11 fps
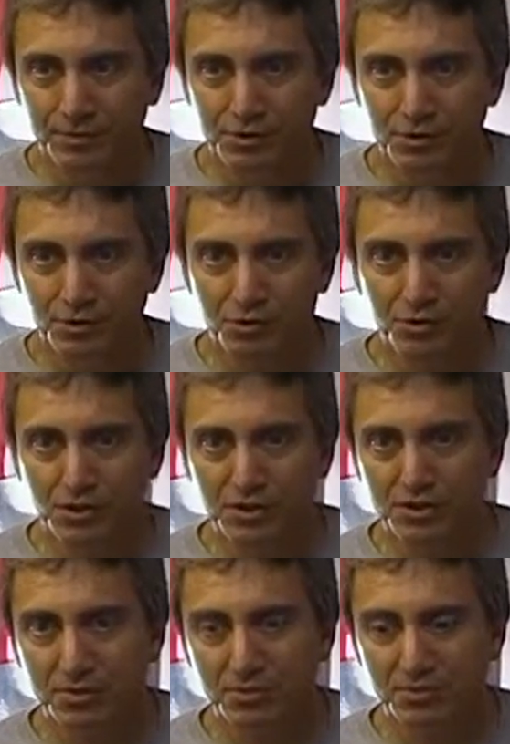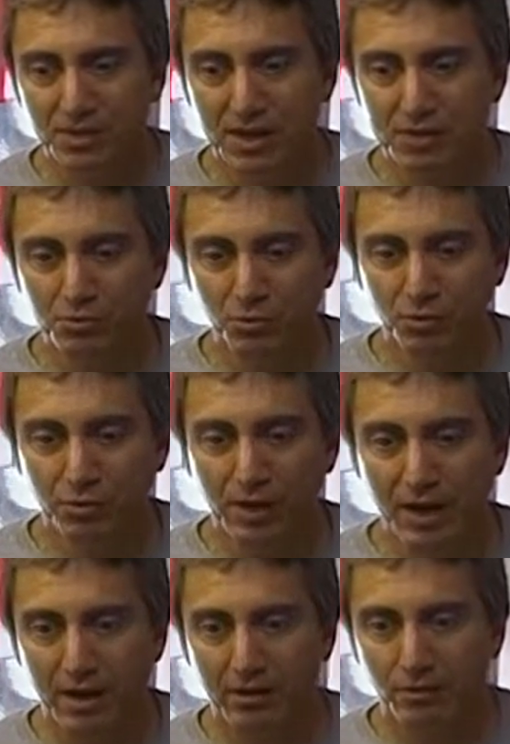Because socialism takes all
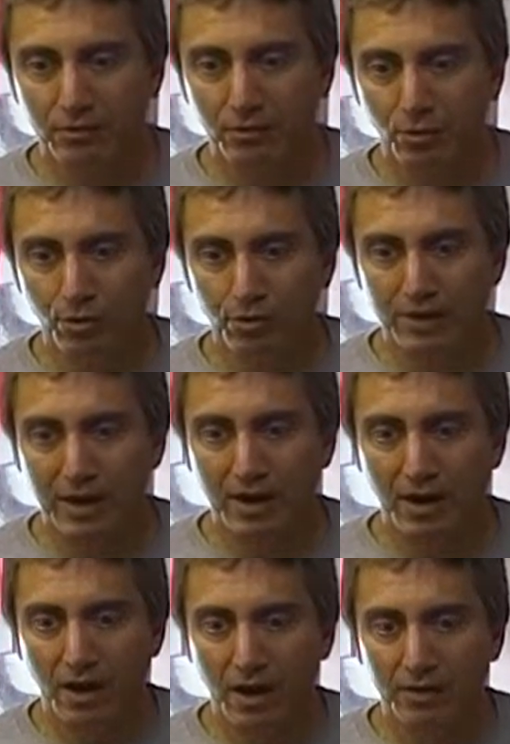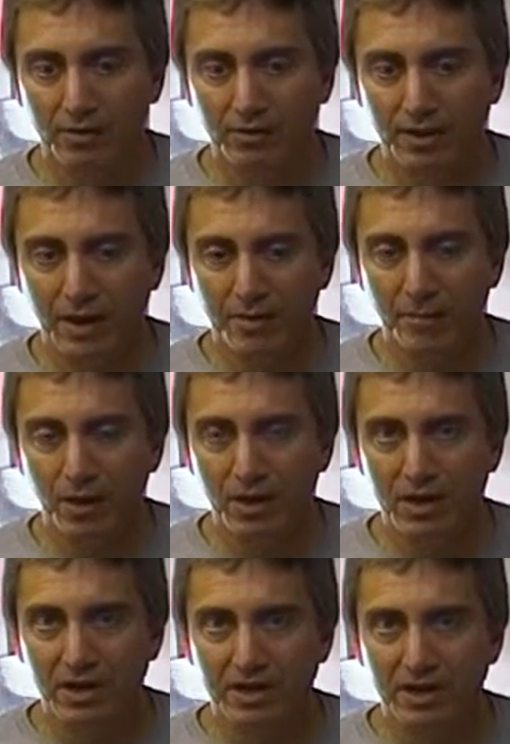that all that that
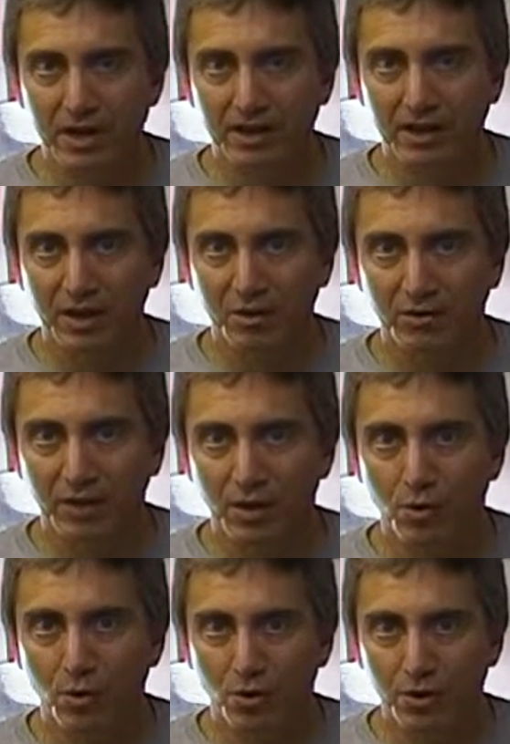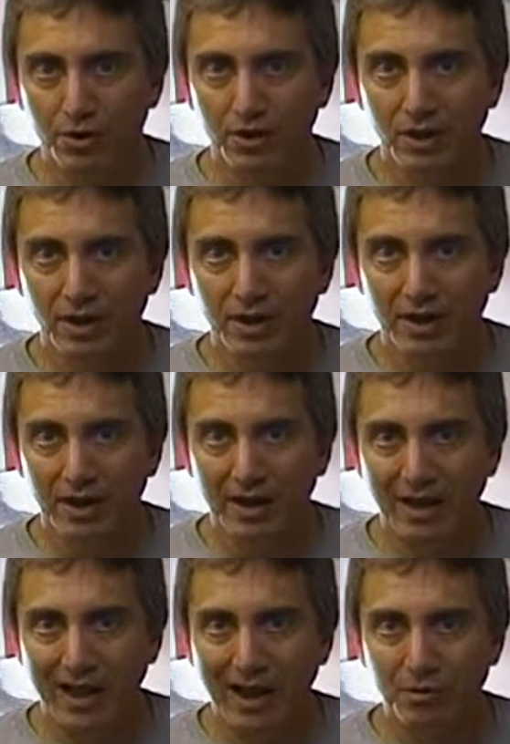money that they they they hoard
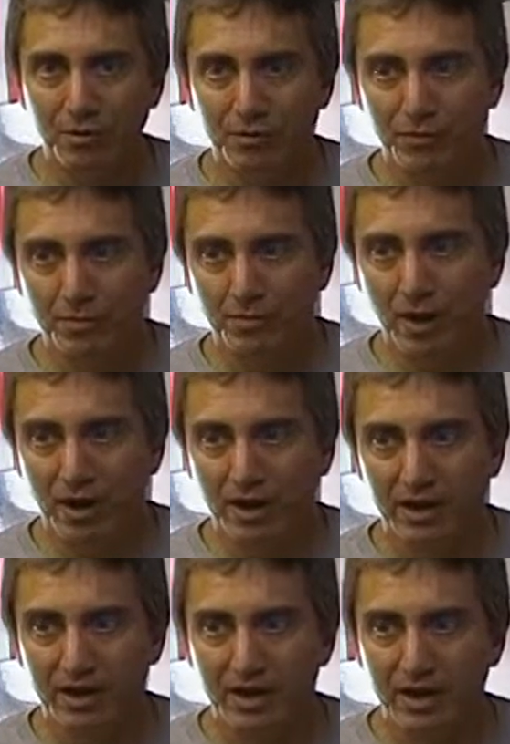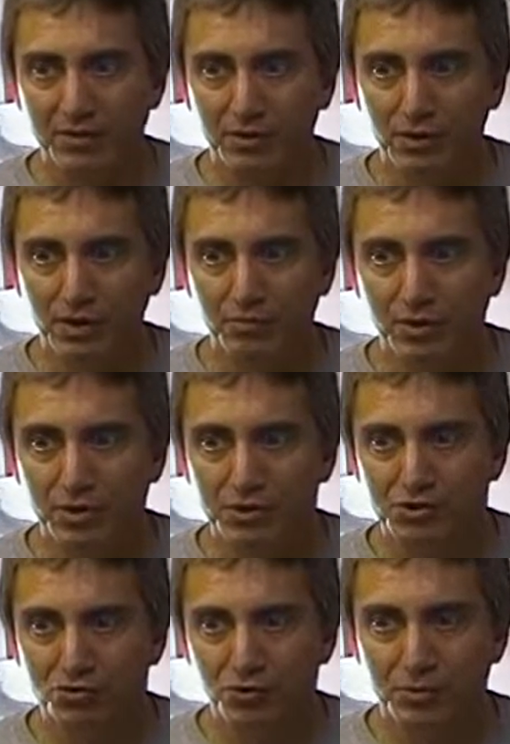out of their pocket and evenly
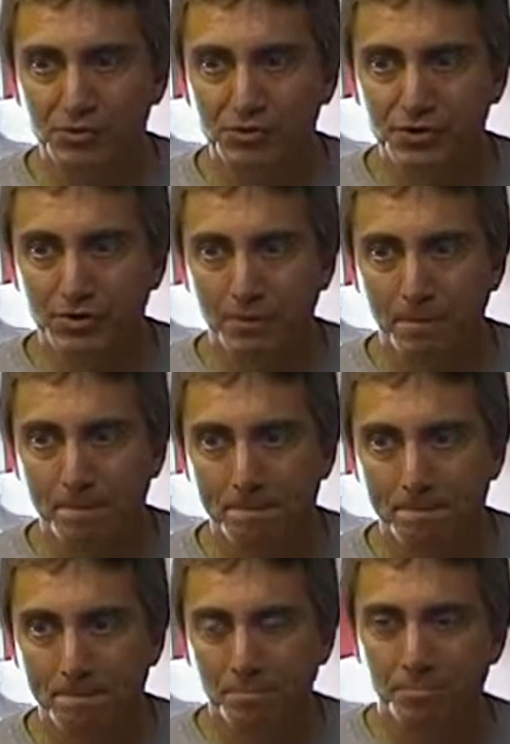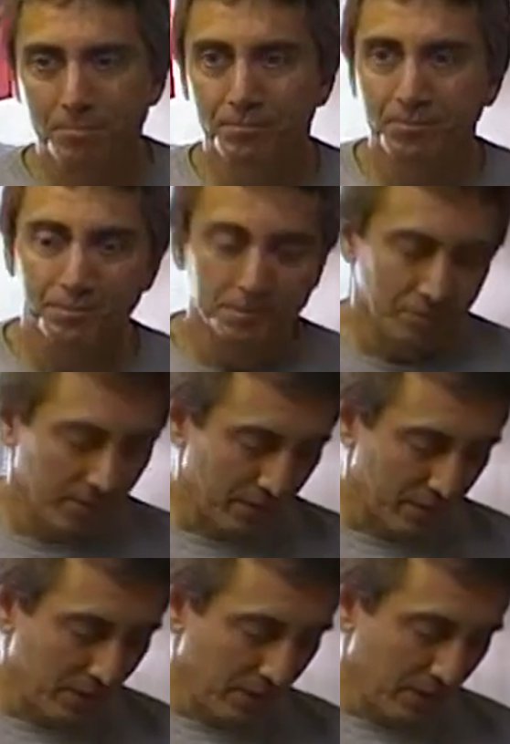redistributes it? Well, number
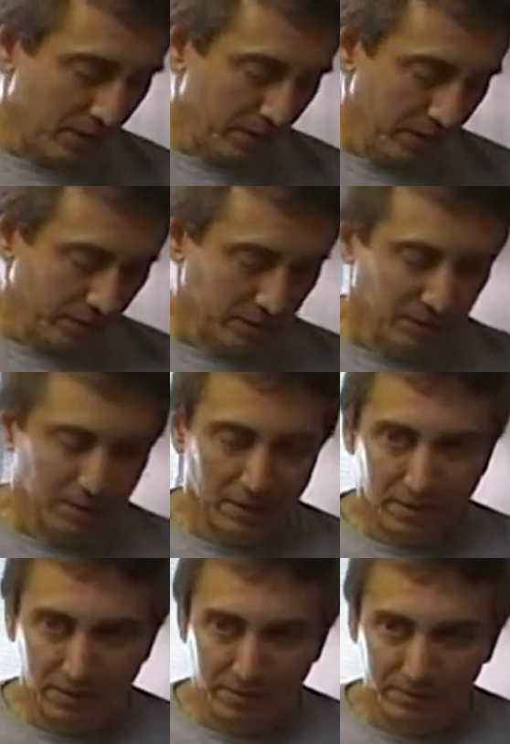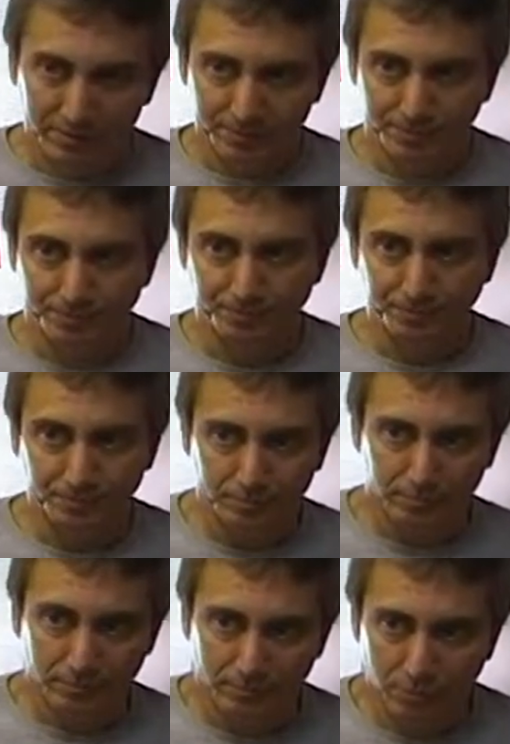one, it doesn't do any of that.
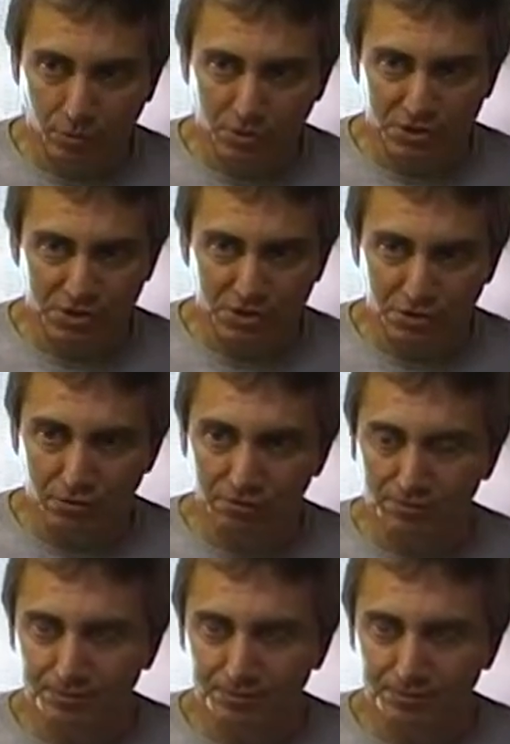What does it do?